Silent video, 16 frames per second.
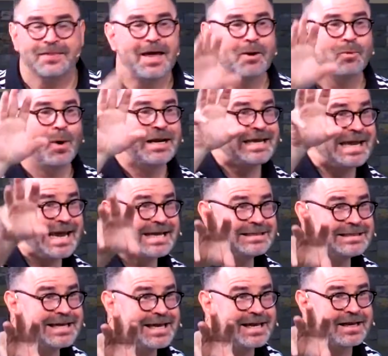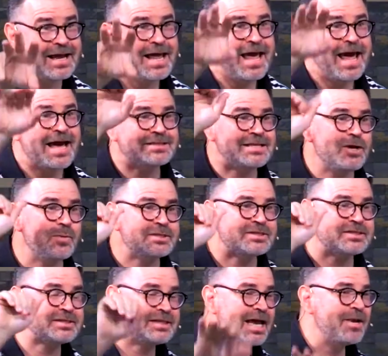That what he did as he
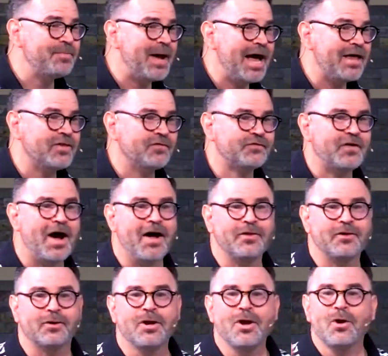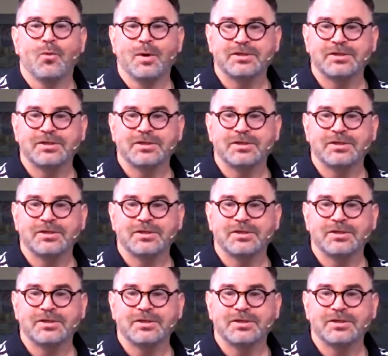was sent by the Father